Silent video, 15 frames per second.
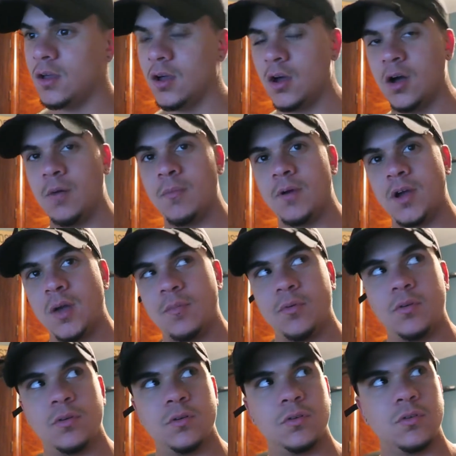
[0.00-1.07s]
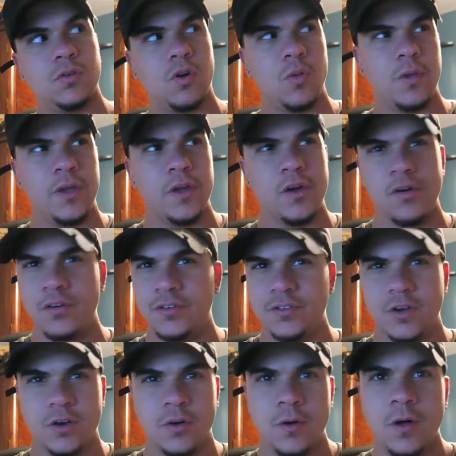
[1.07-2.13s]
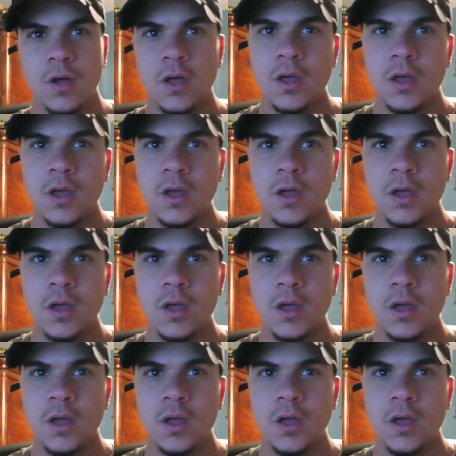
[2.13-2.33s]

A week ago or so,